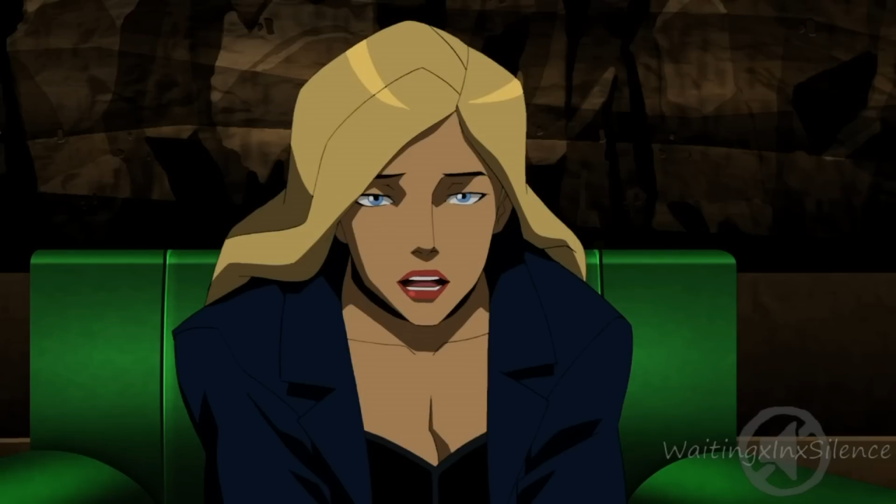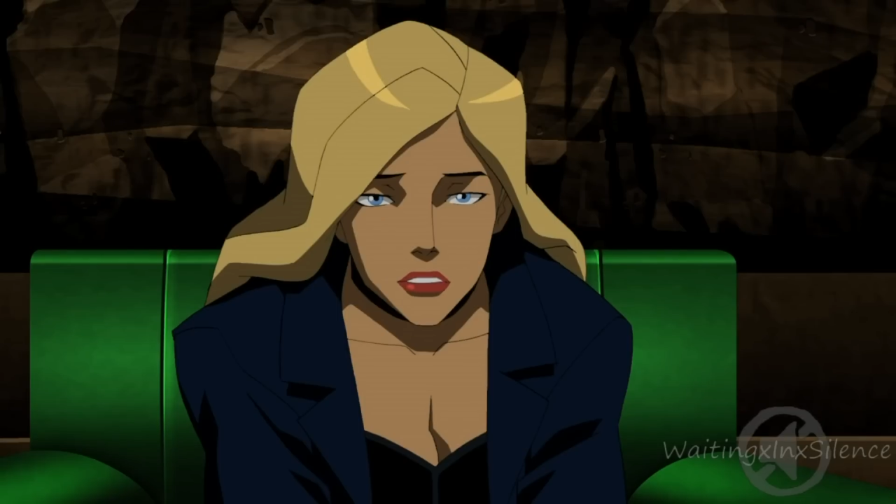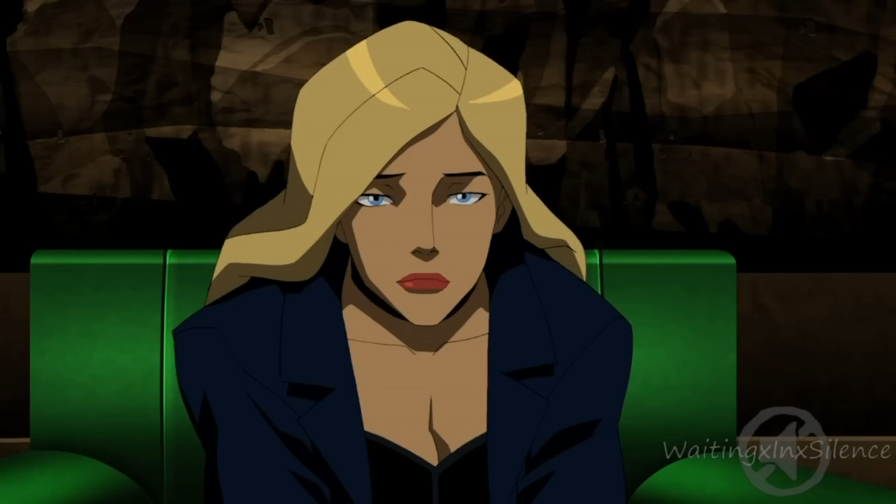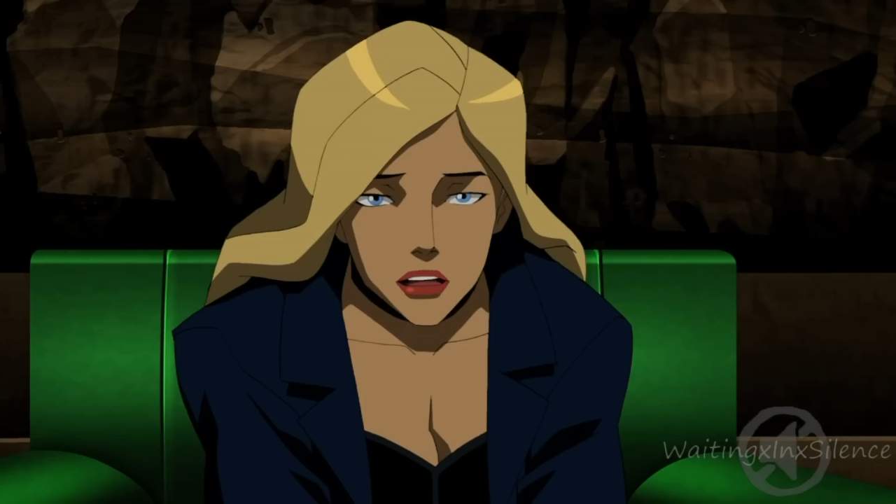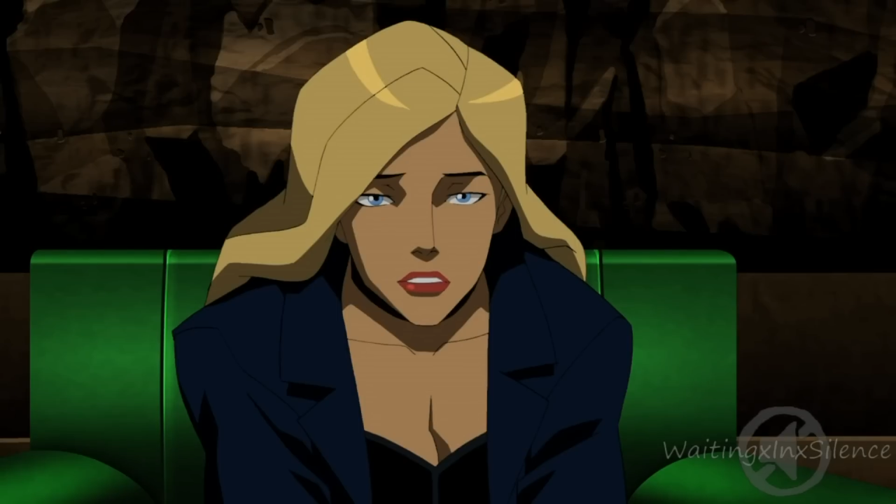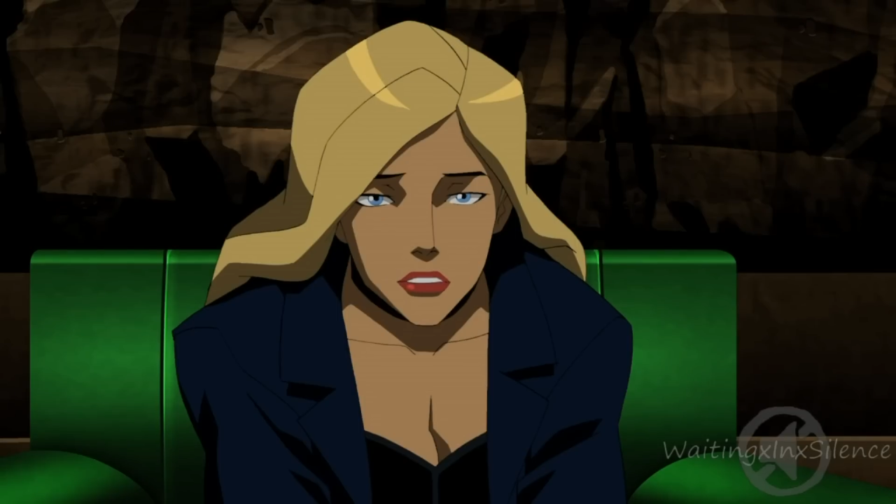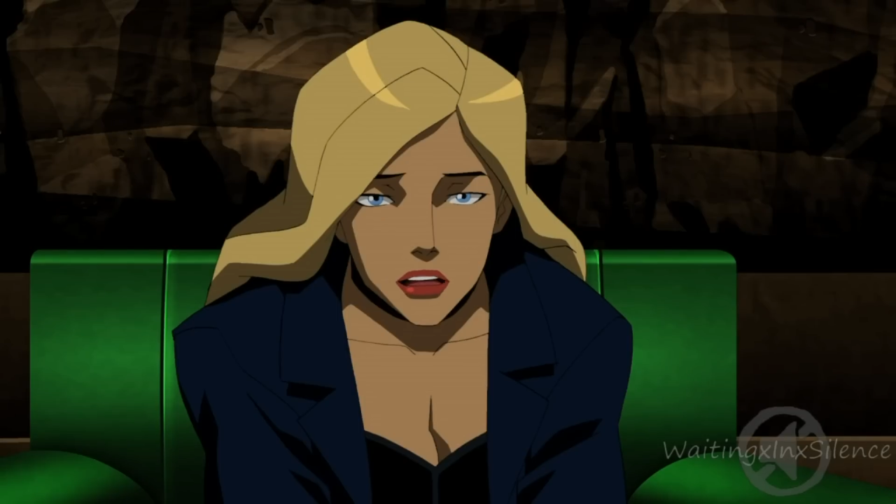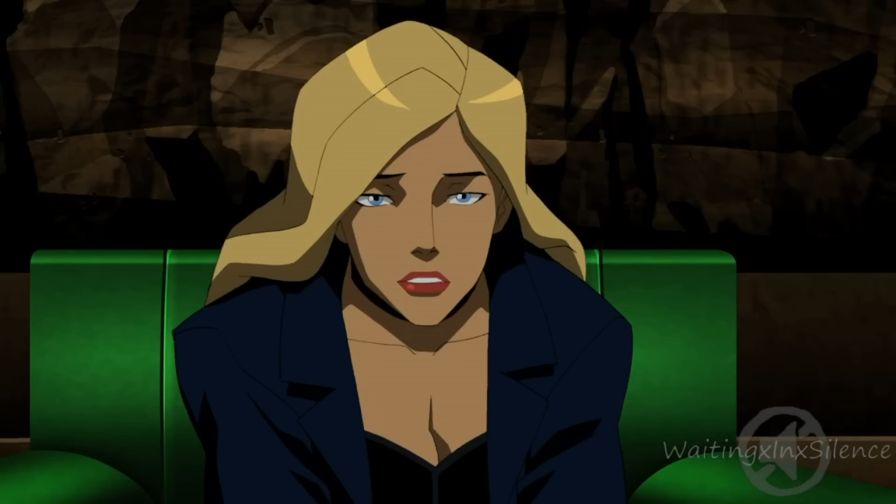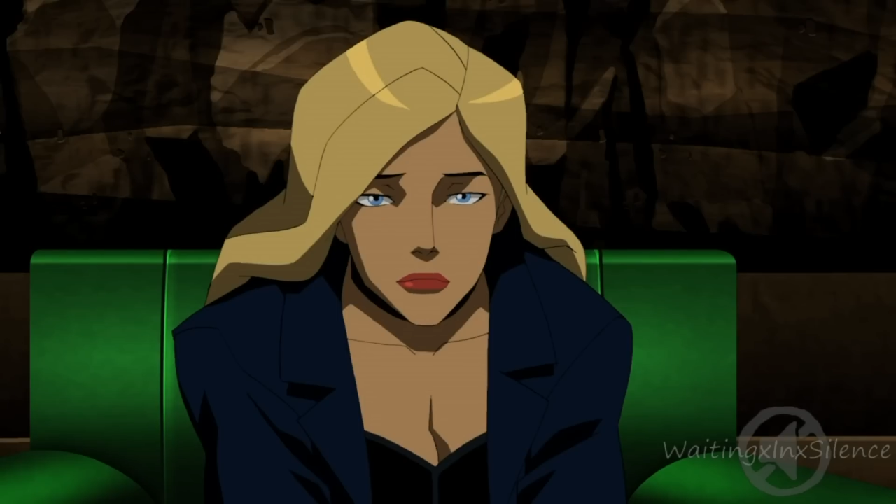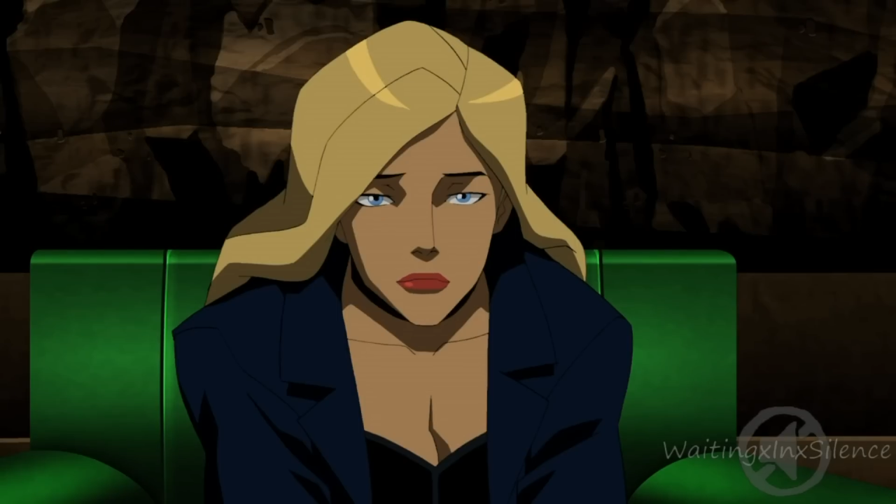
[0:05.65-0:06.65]

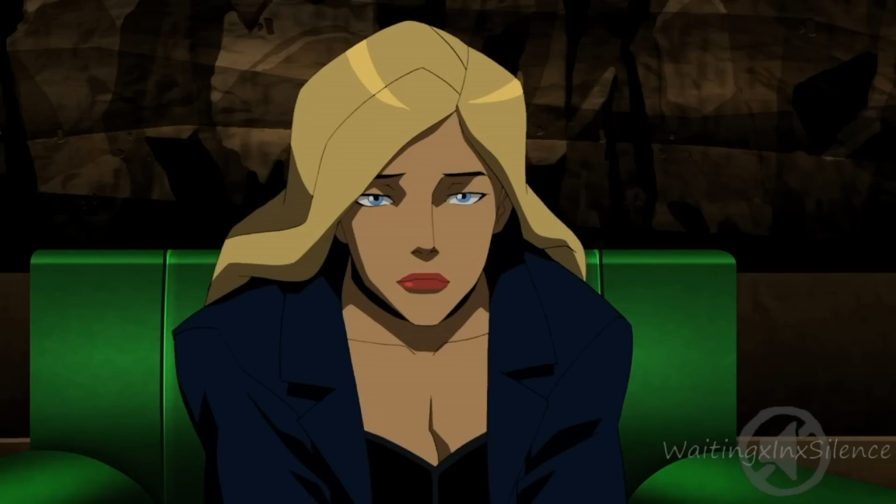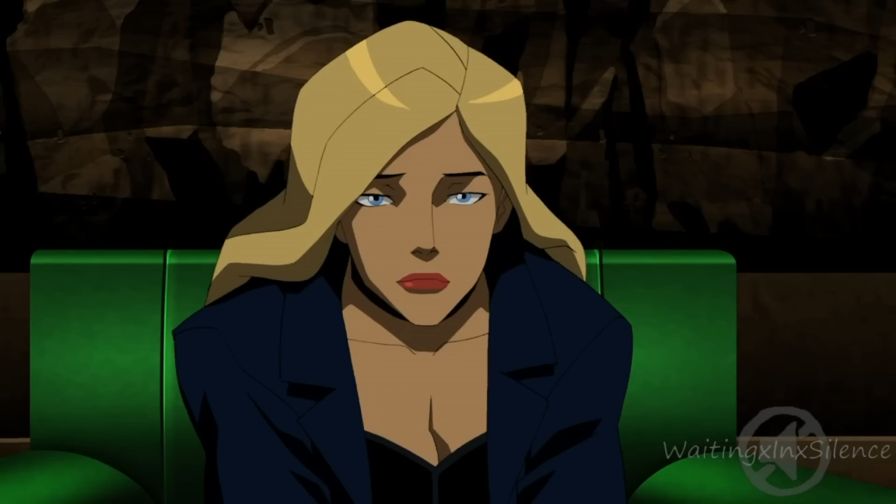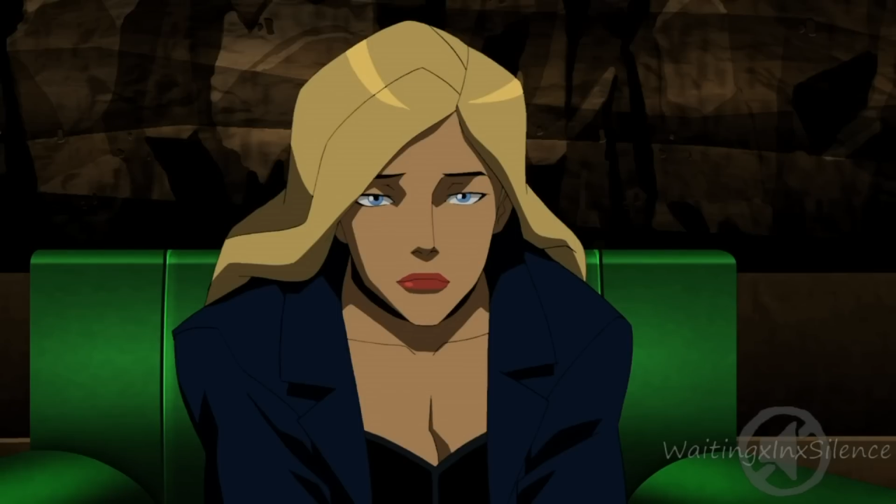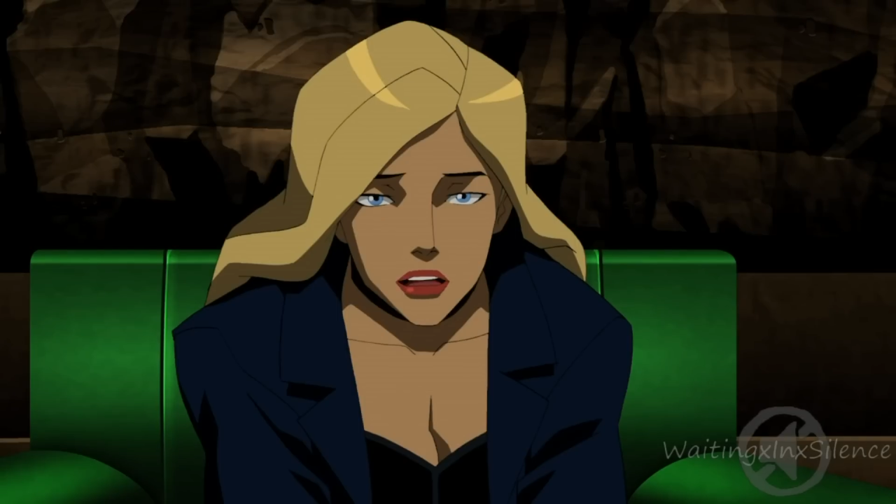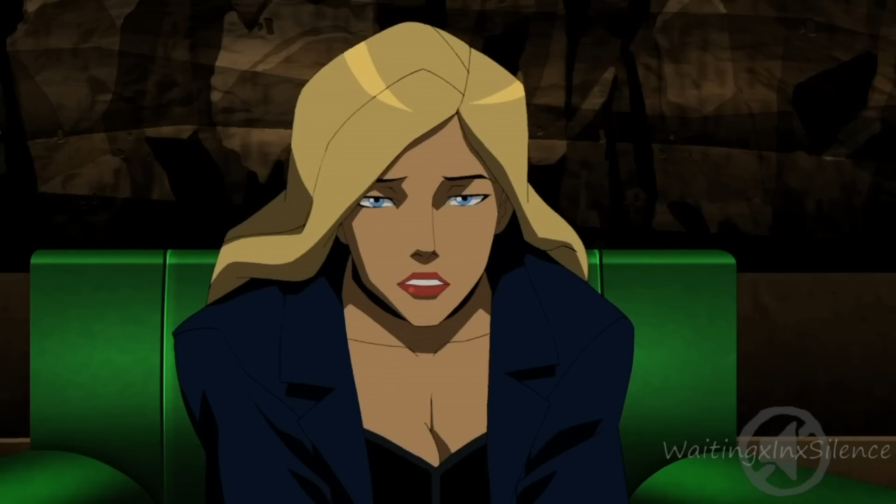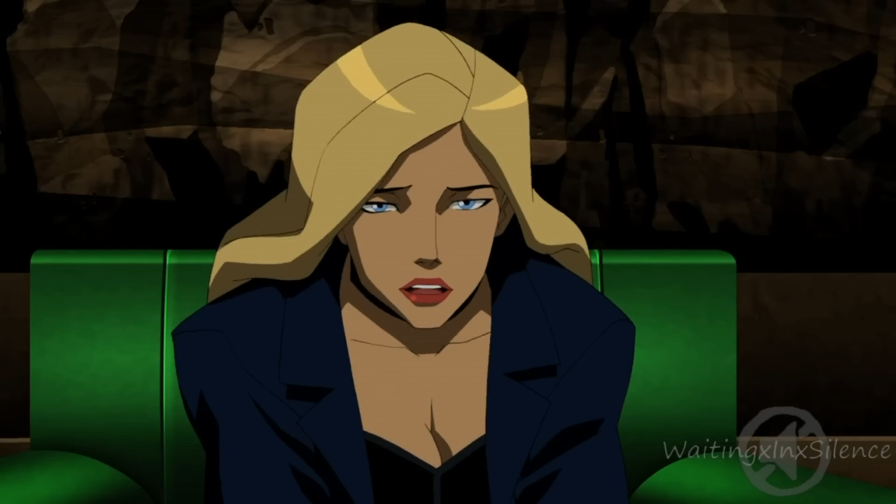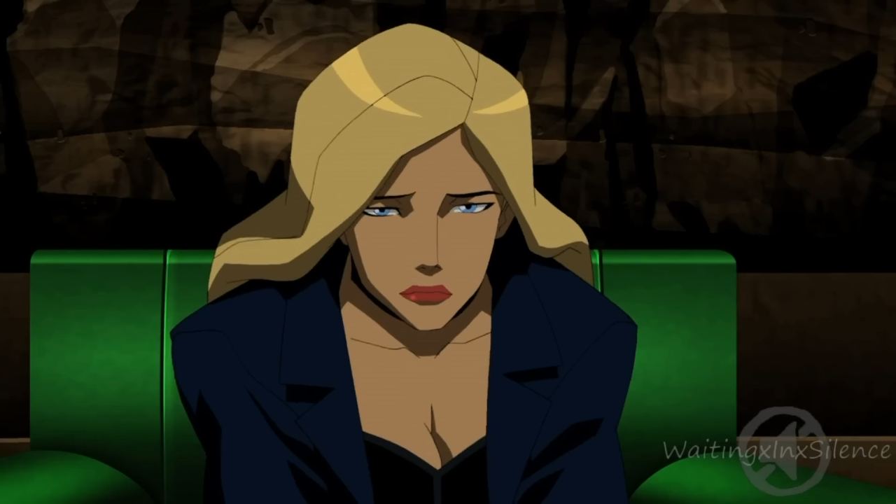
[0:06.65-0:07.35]
pre-relationship moment of